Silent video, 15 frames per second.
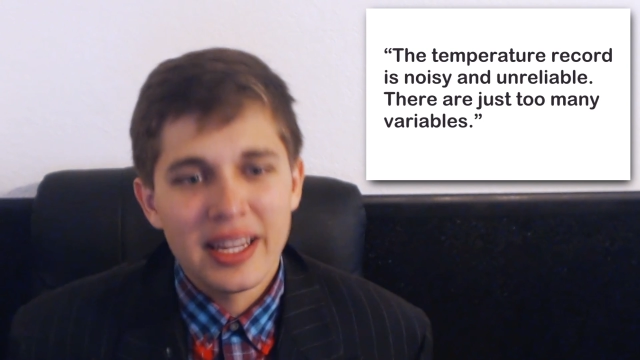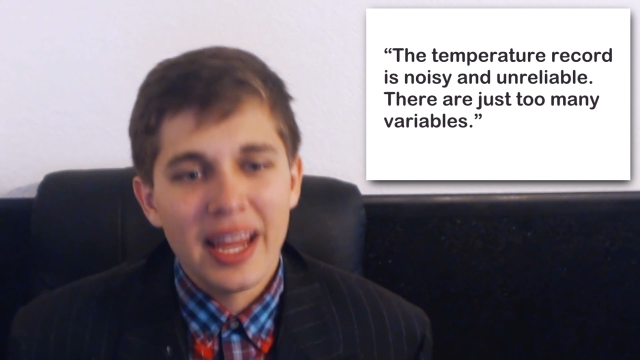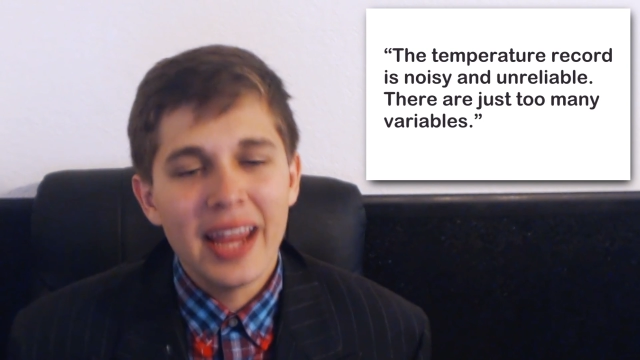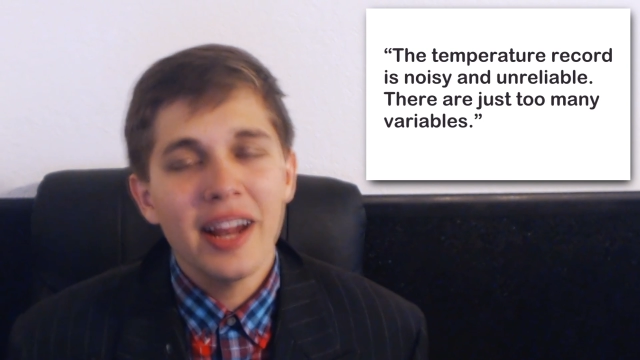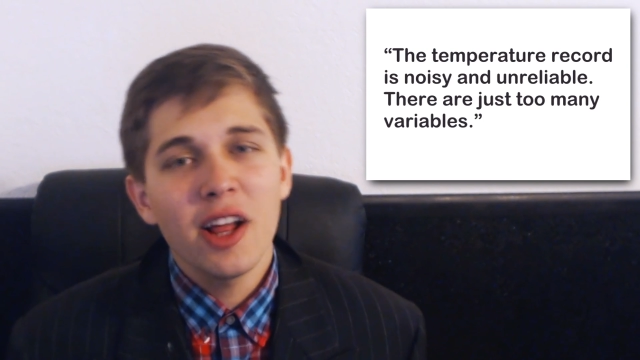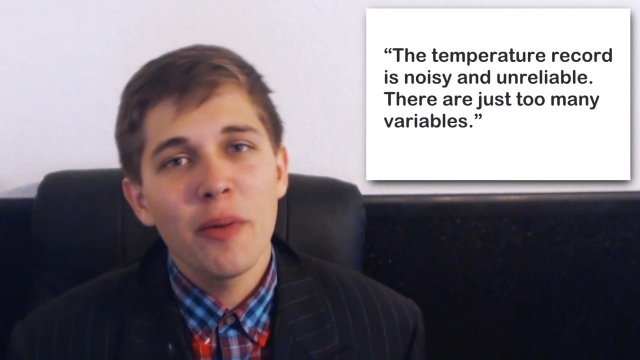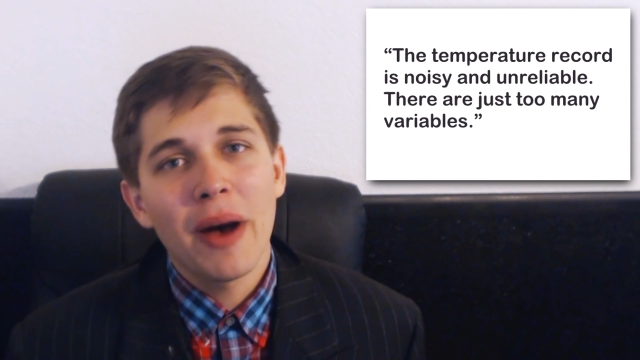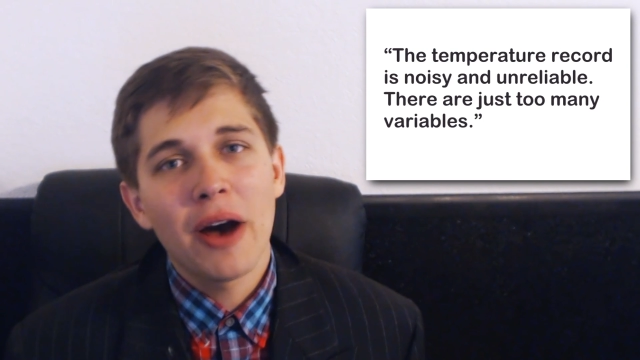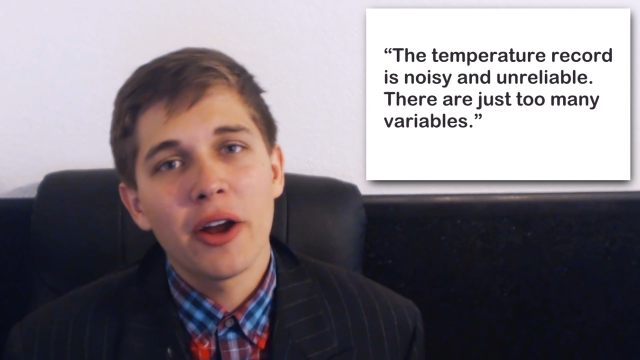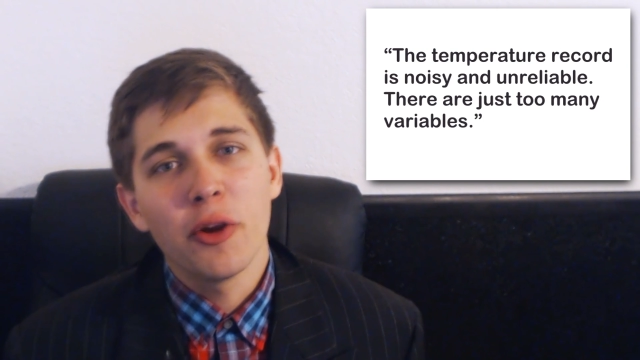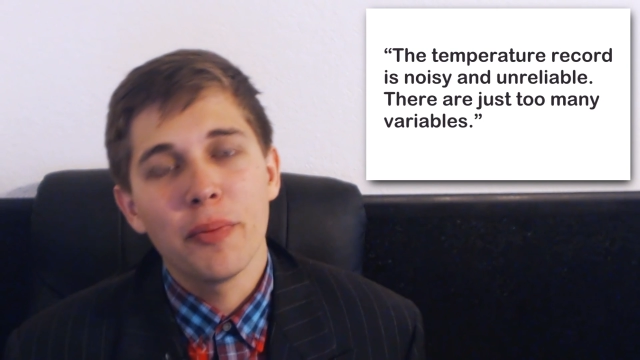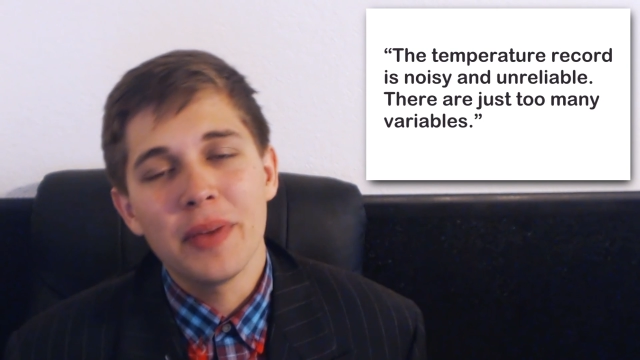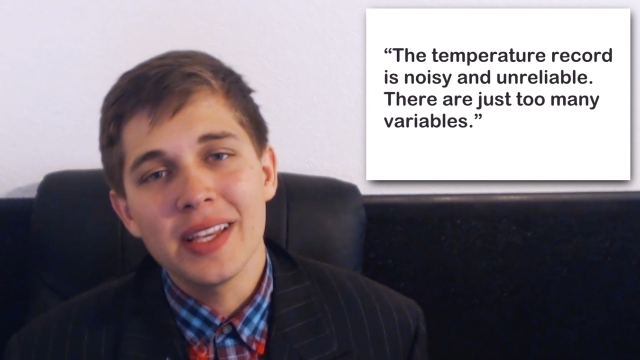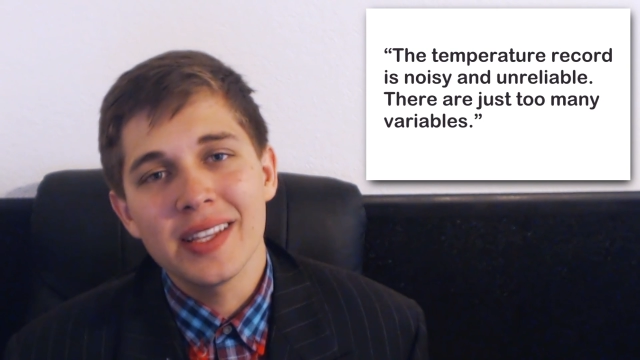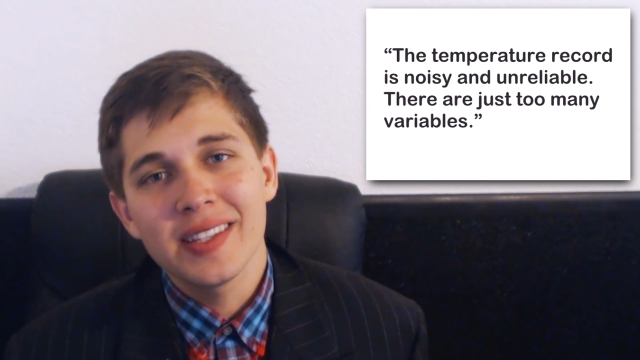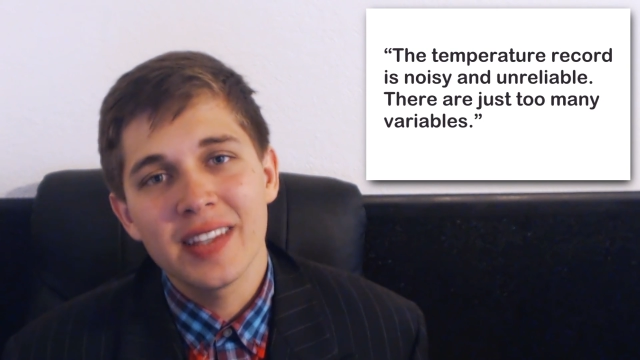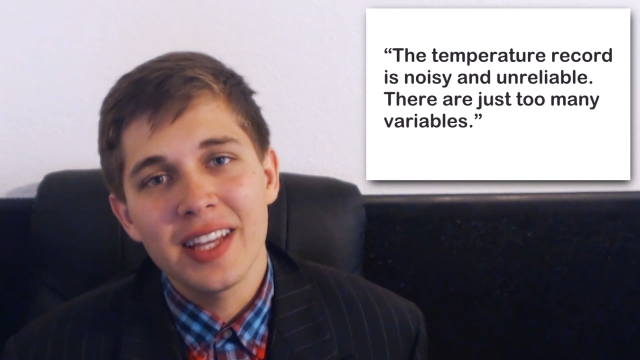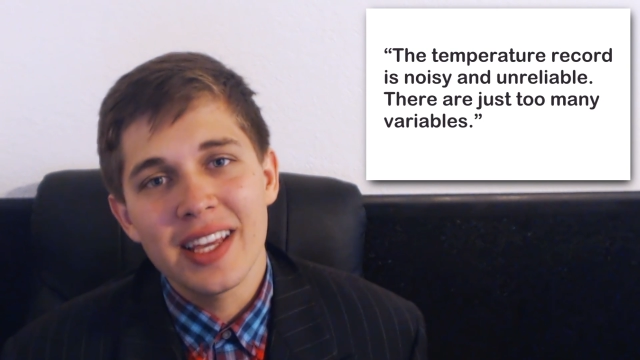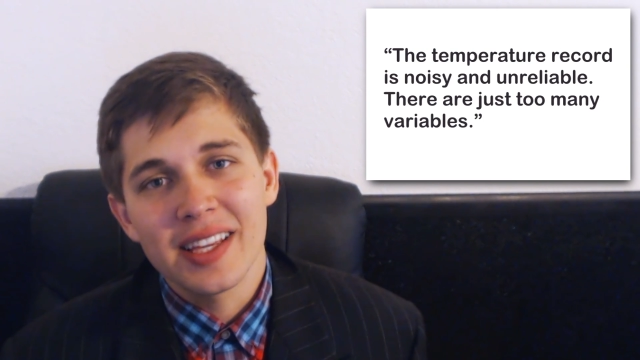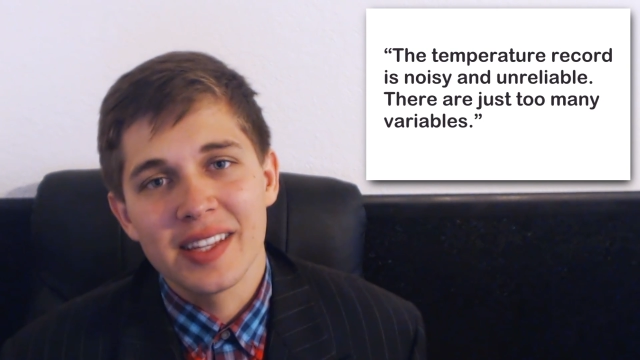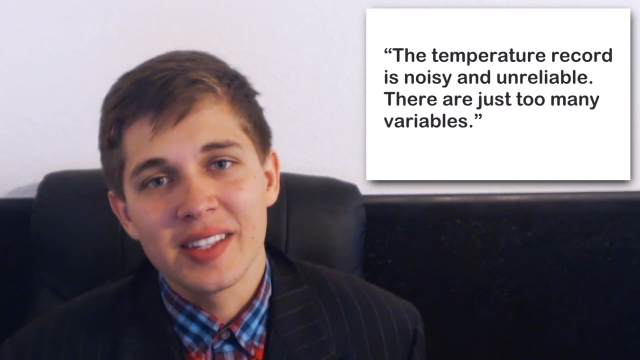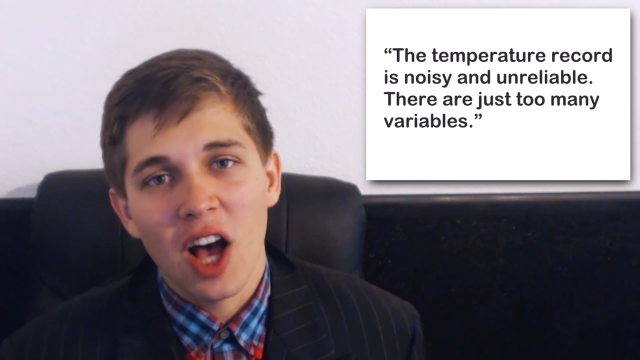Data about
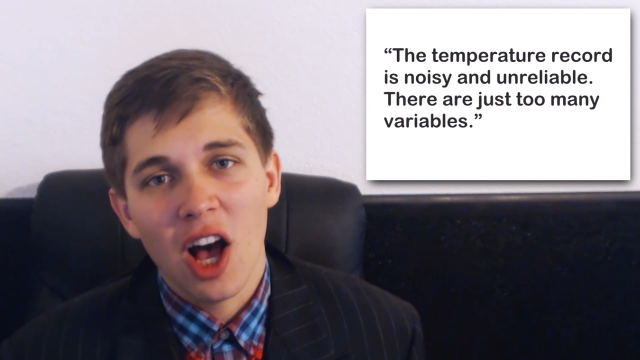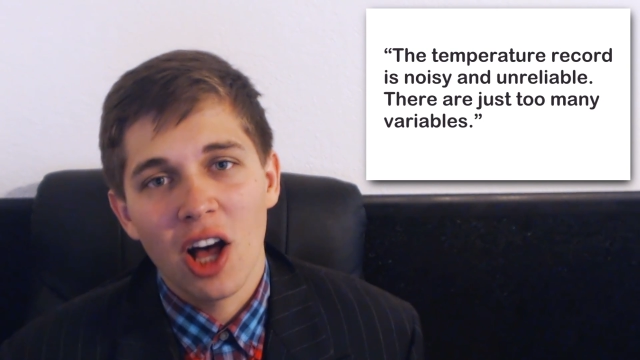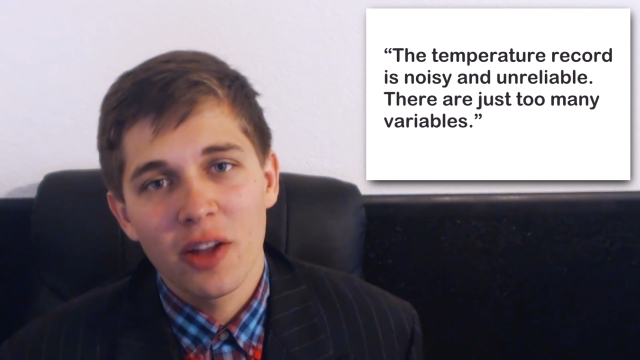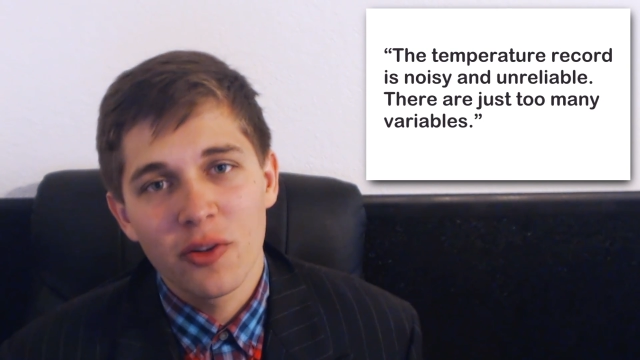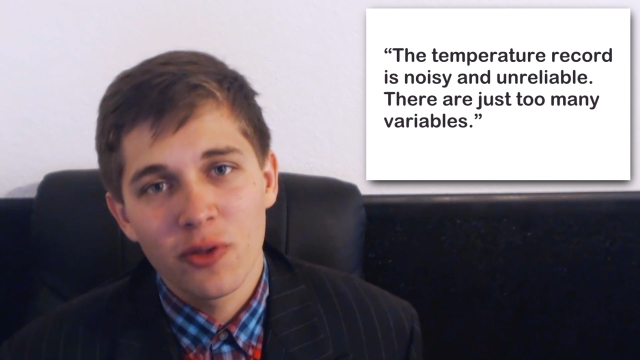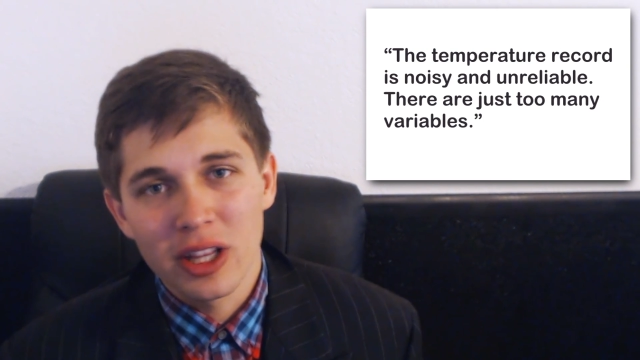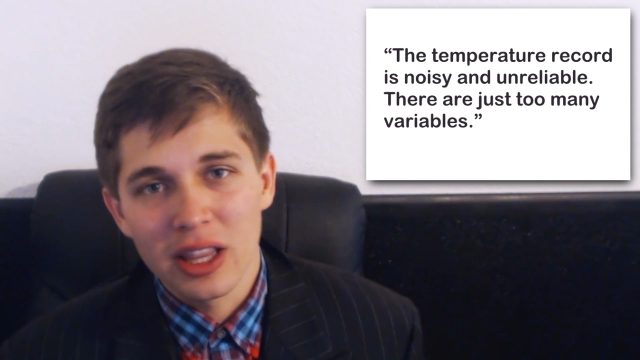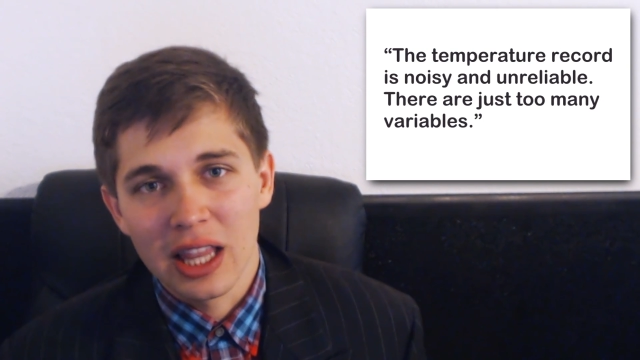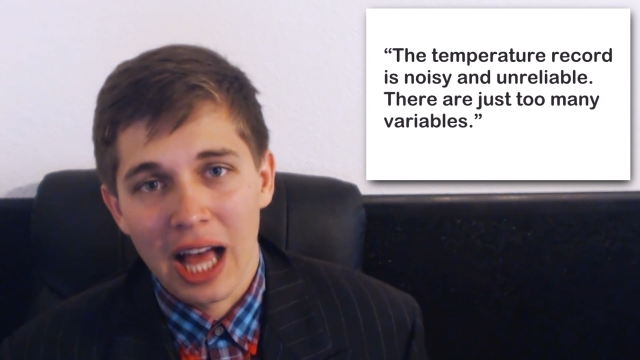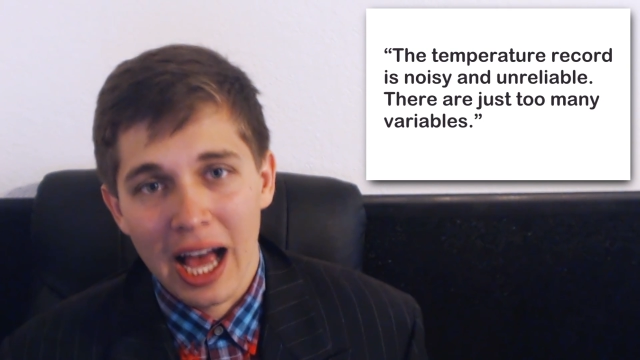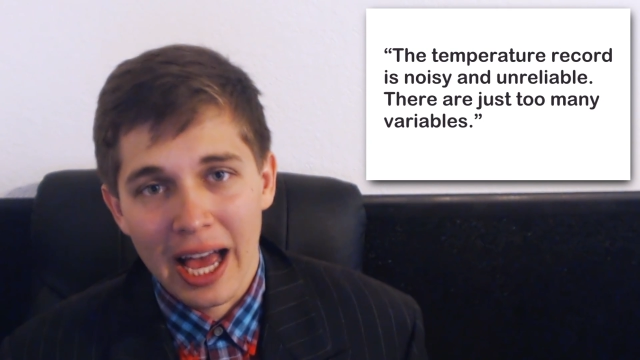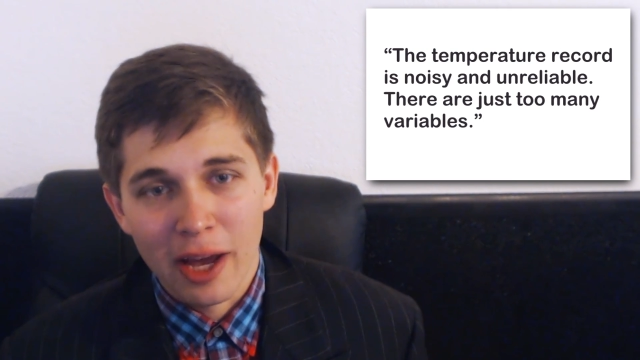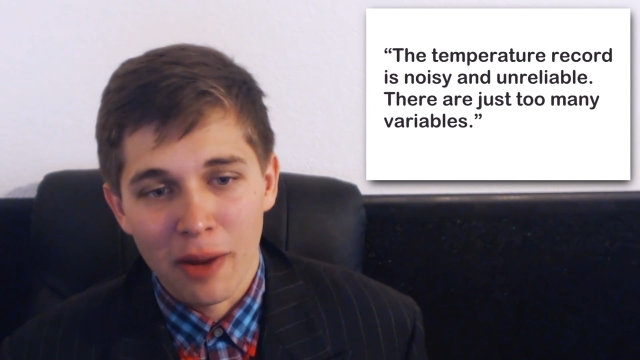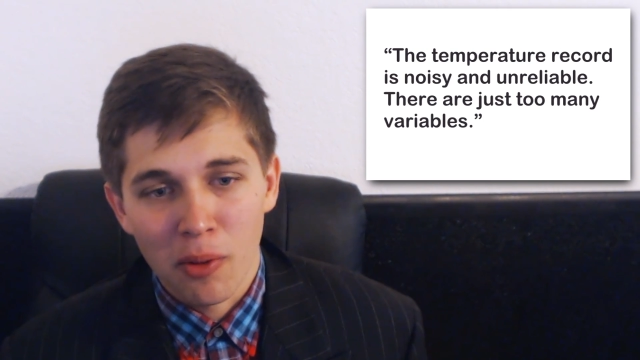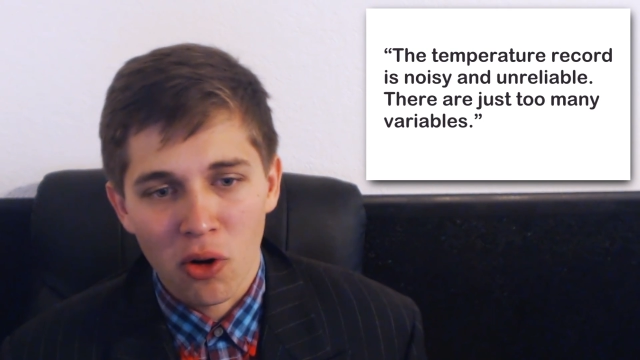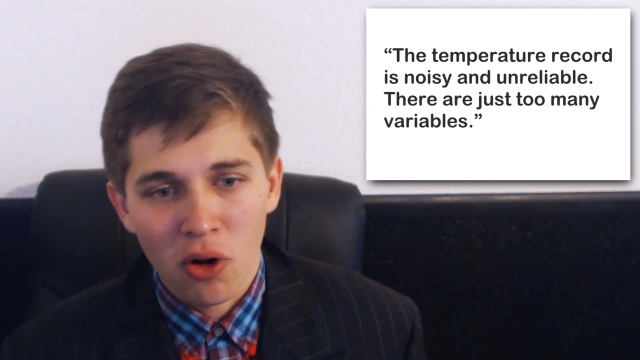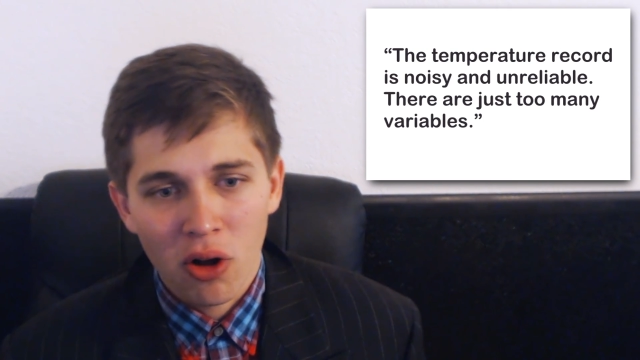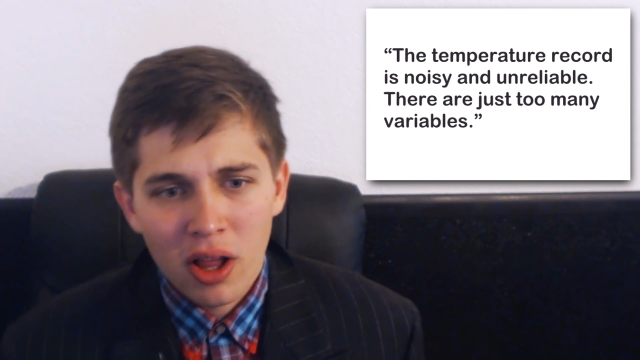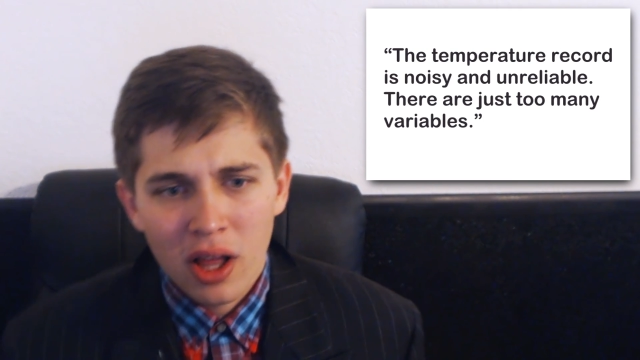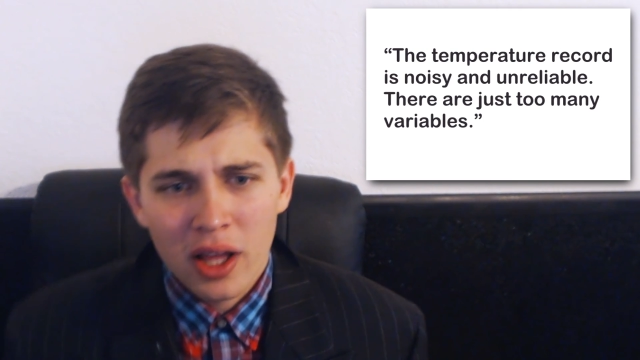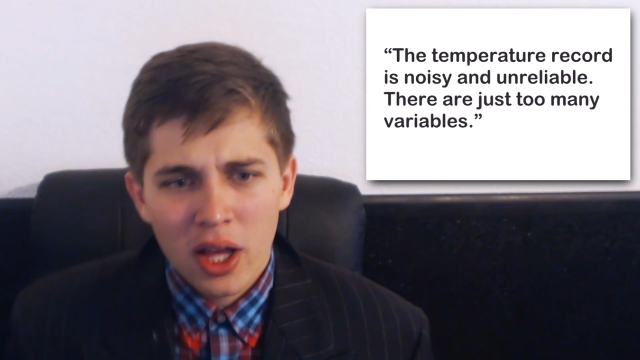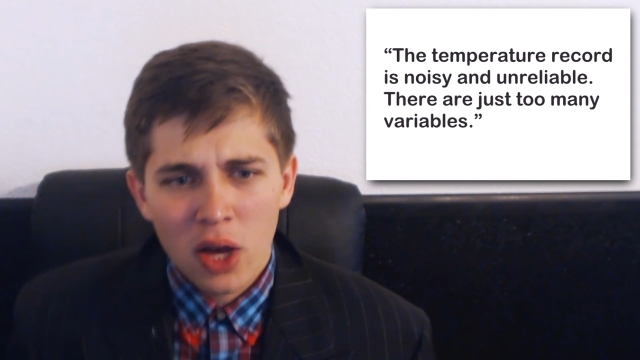obesity is
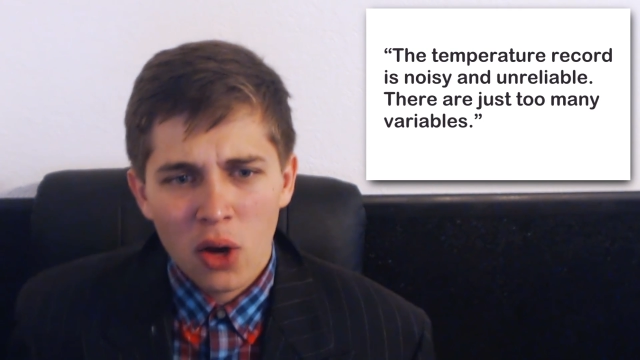unreliable.